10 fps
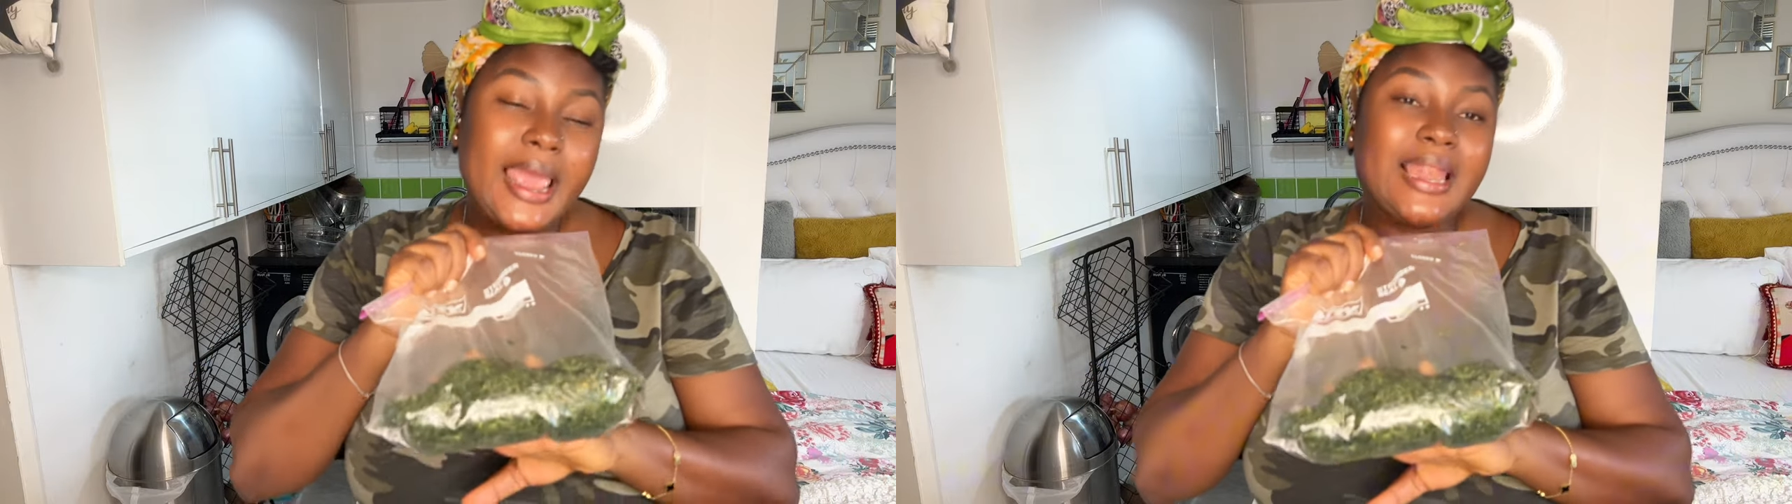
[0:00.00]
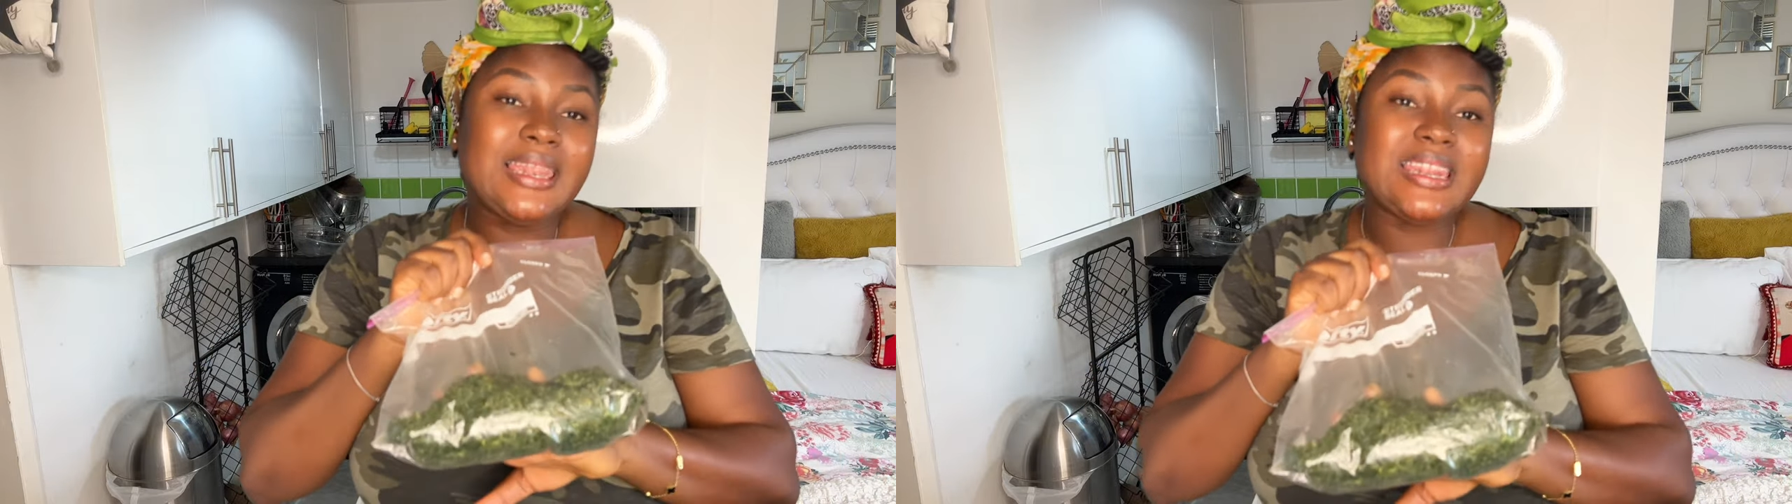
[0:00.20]

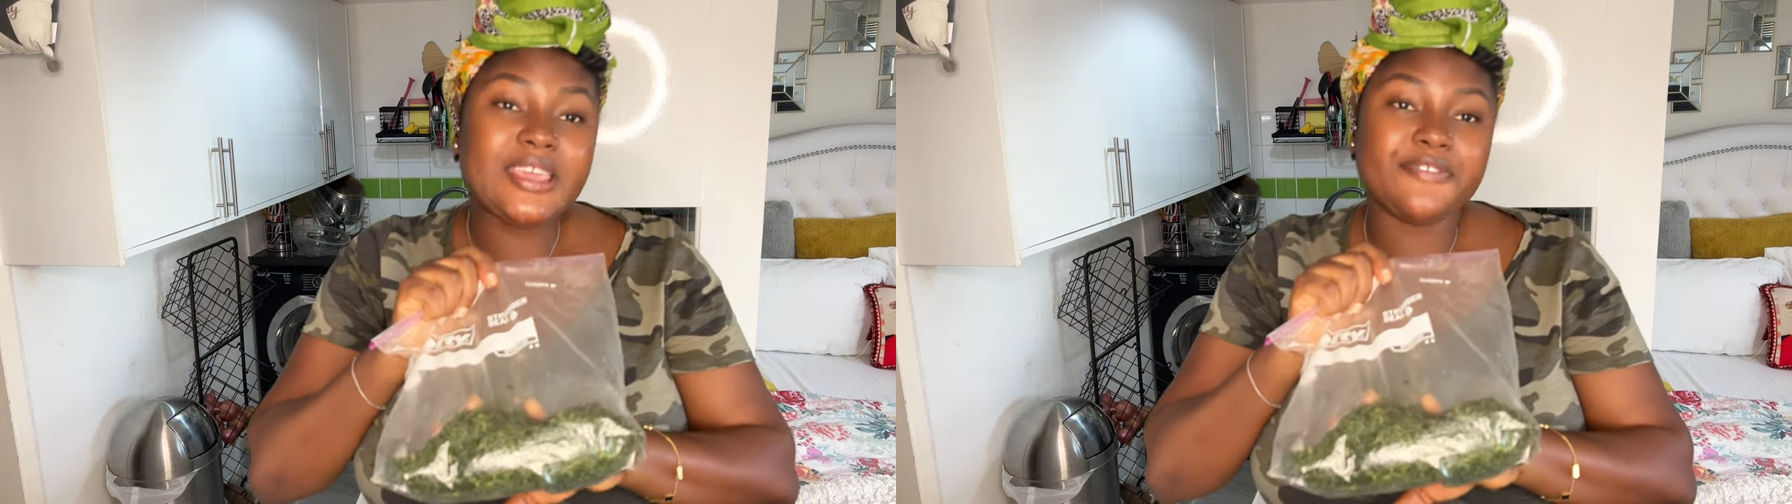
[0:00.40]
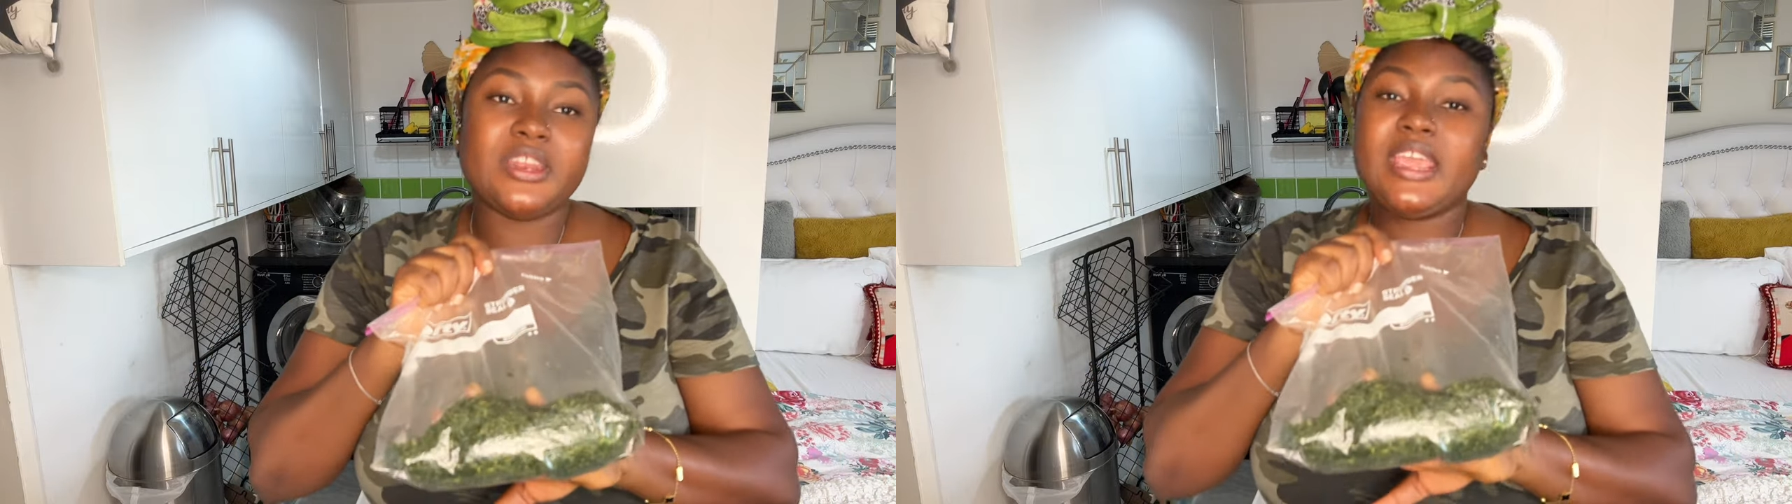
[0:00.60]

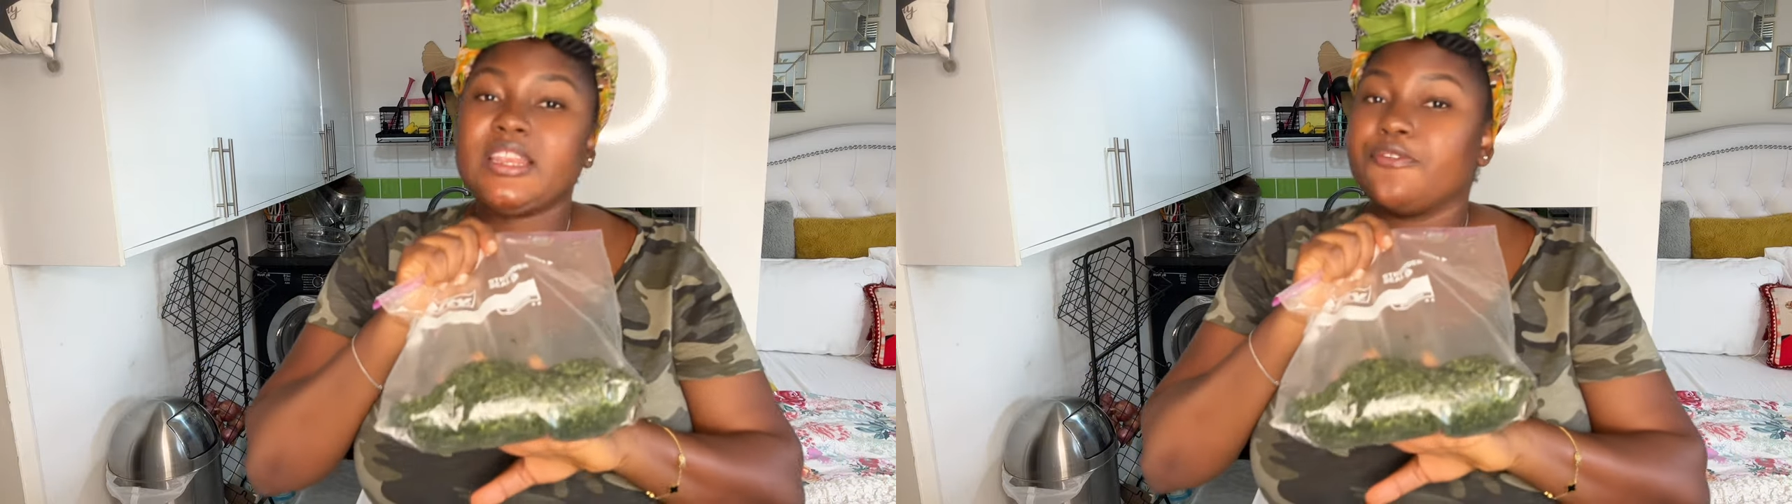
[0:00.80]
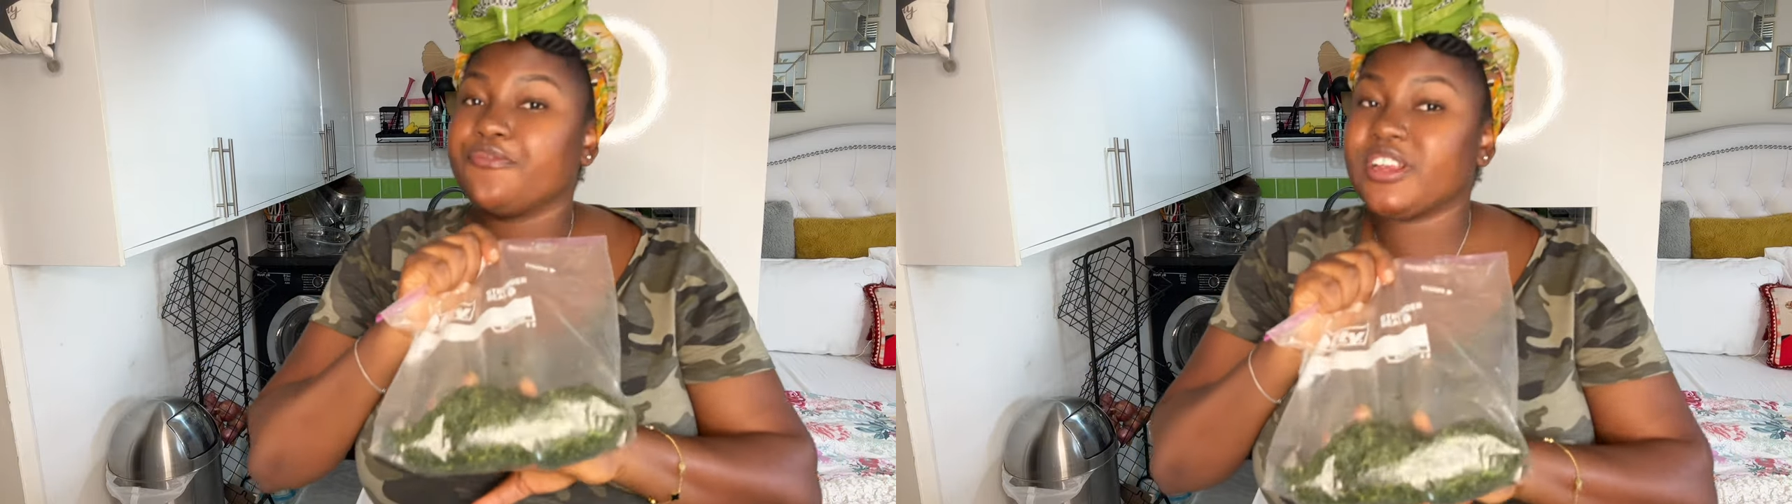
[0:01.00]
leave it in
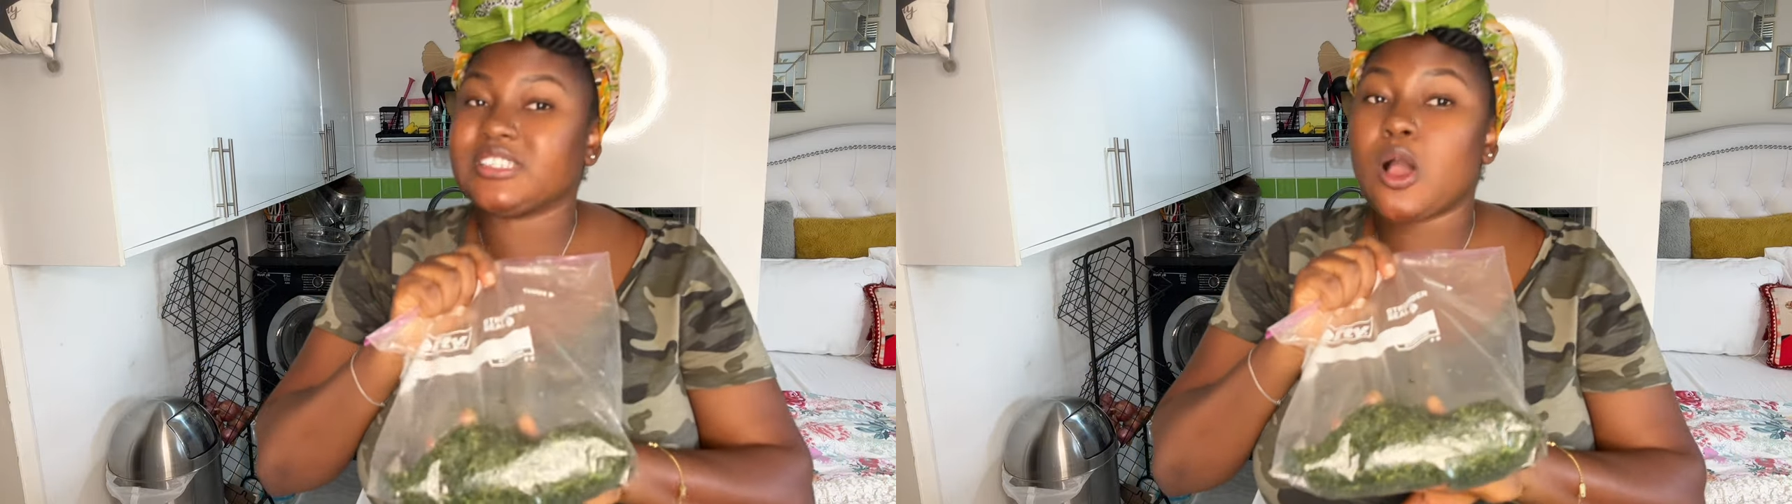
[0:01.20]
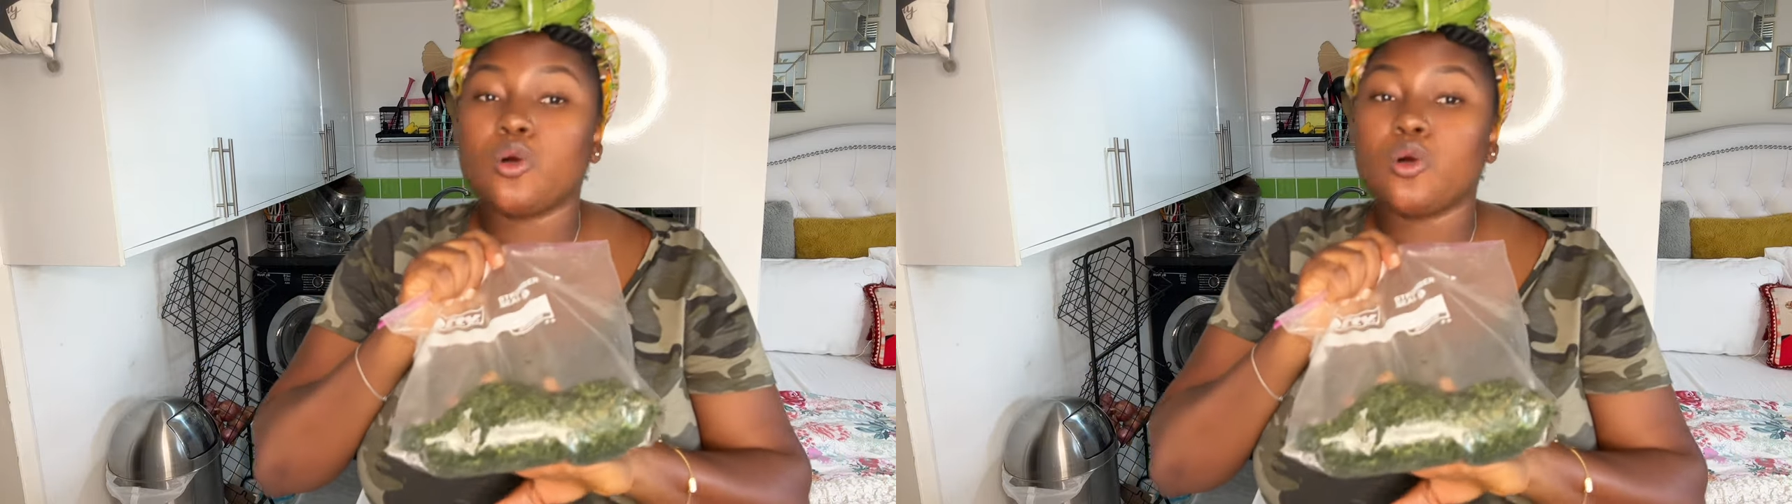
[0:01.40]
the freezer